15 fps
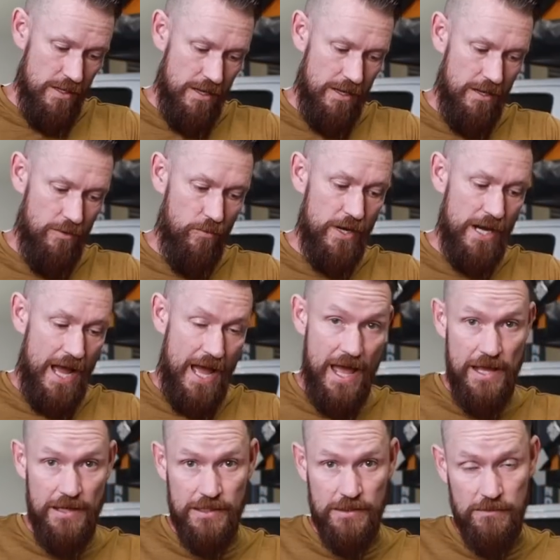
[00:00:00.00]
When
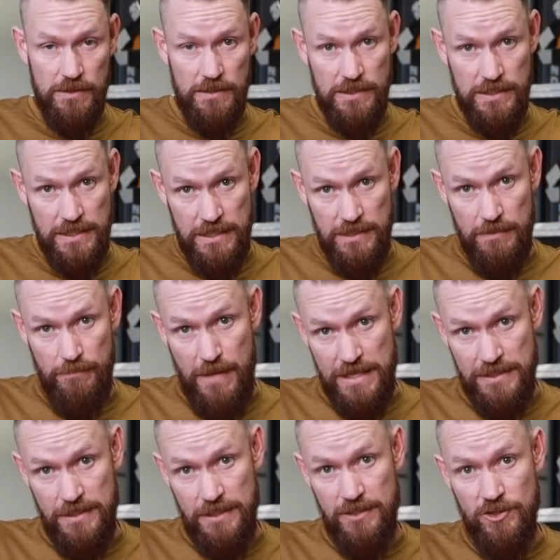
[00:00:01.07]
I sent a
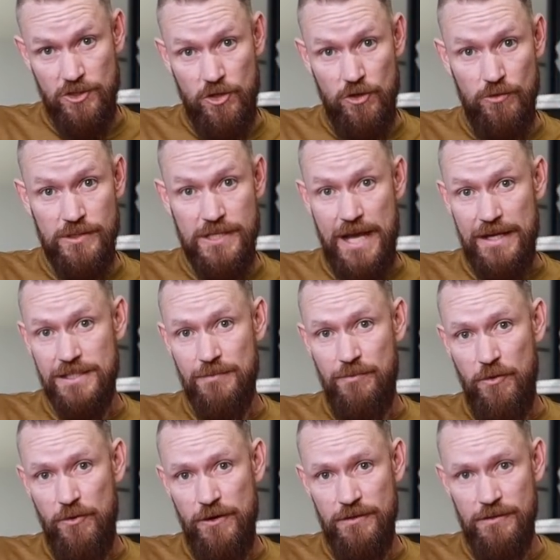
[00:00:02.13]
message to tech
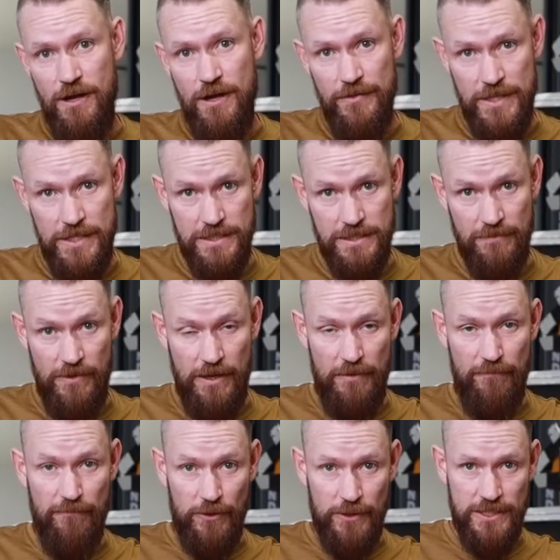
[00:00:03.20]
support on this the very
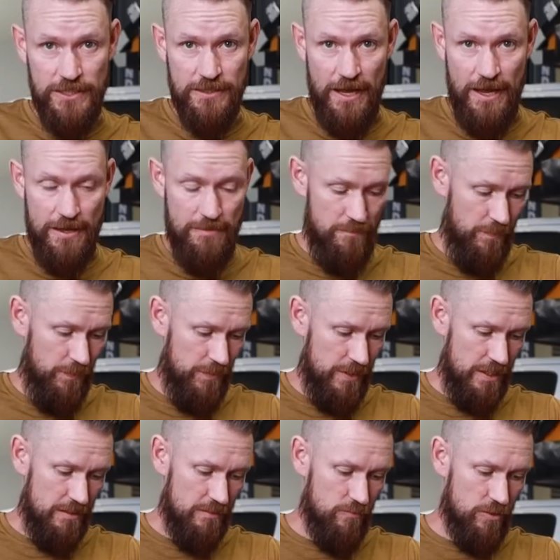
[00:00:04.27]
first time
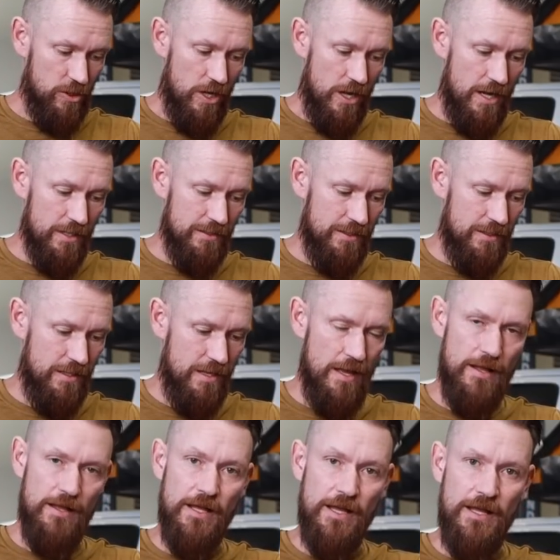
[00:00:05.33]
that it clogged,
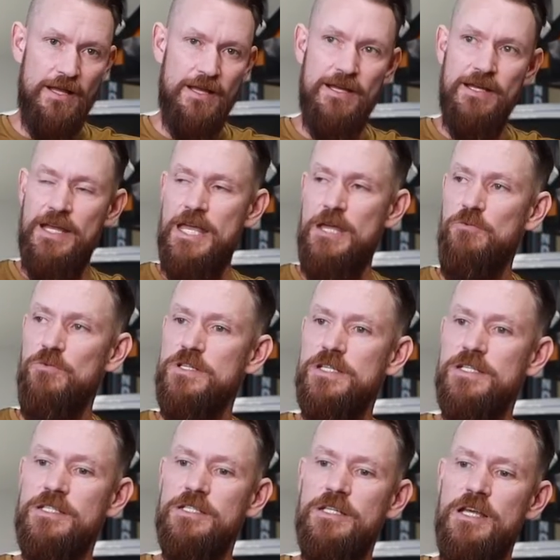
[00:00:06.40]
it
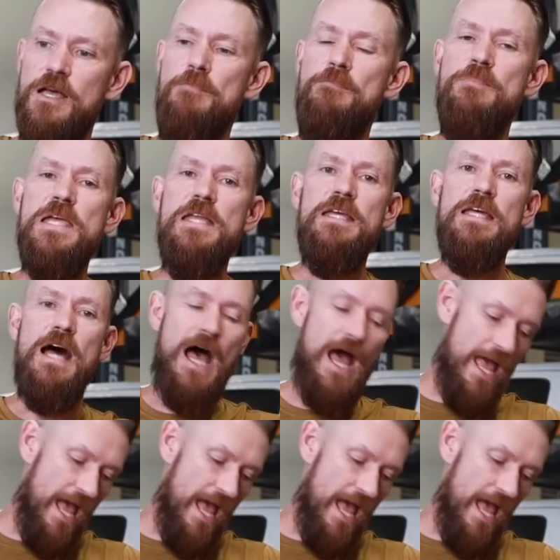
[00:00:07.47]
was immediate.